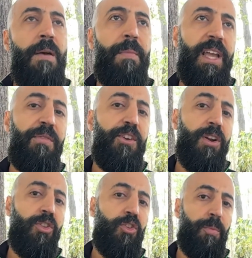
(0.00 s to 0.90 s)
But if
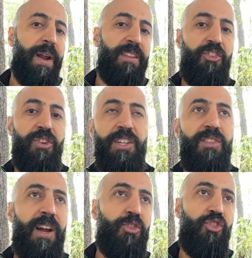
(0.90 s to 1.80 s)
you're a solo practitioner, you
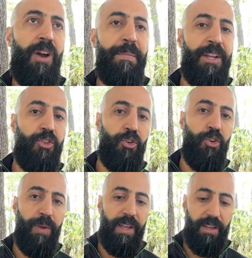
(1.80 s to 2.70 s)
start to jump into
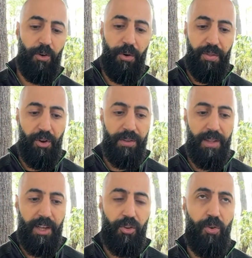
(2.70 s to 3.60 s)
doing
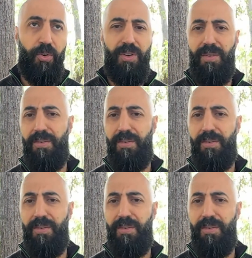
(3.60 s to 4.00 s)
orthodontics or